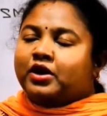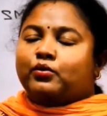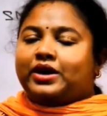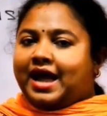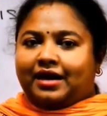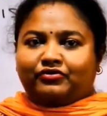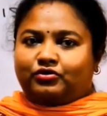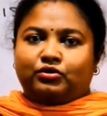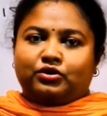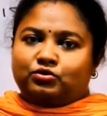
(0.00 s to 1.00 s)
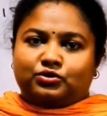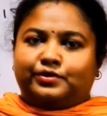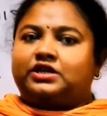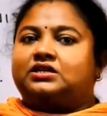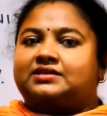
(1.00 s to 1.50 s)
We have to use
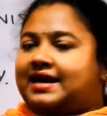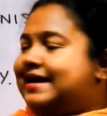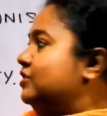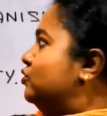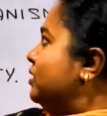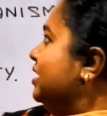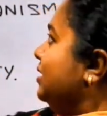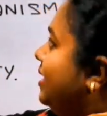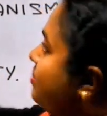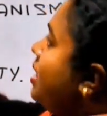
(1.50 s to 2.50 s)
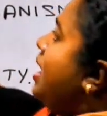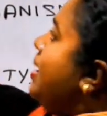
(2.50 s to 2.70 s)
weedicide to kill them,